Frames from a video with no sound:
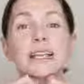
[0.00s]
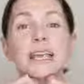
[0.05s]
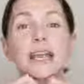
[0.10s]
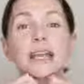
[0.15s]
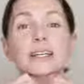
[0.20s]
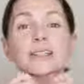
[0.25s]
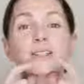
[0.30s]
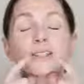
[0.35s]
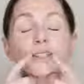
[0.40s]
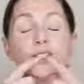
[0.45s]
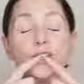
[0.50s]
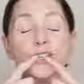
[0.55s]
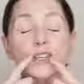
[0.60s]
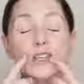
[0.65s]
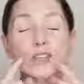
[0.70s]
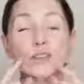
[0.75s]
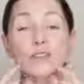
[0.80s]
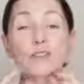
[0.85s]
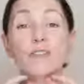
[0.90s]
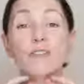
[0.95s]
against
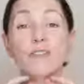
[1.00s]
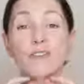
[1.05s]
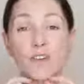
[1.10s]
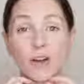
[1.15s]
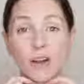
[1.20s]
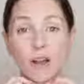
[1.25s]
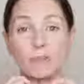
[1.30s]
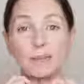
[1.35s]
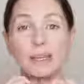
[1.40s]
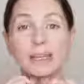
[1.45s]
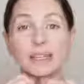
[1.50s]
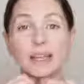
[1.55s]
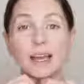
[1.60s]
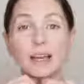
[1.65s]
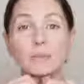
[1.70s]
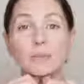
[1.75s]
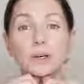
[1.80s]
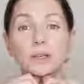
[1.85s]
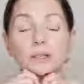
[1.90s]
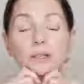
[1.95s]
you firming
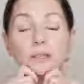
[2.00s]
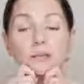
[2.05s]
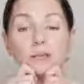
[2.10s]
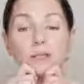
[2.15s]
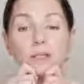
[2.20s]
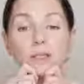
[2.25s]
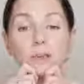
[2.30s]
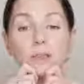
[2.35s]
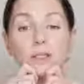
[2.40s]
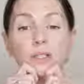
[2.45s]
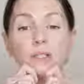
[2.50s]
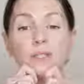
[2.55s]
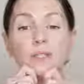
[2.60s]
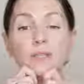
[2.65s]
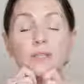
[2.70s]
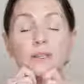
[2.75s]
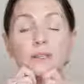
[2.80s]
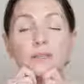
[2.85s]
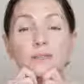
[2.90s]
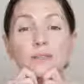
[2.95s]
that muscle. So I'm going to
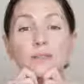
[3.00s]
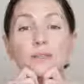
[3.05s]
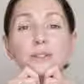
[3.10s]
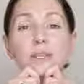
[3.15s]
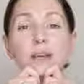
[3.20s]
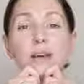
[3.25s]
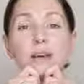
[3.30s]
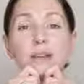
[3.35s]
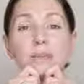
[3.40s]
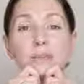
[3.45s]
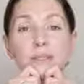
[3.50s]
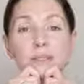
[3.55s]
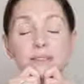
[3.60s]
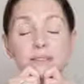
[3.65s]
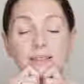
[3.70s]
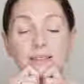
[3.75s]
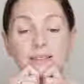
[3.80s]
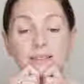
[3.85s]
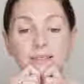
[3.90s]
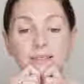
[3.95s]
do that a few times.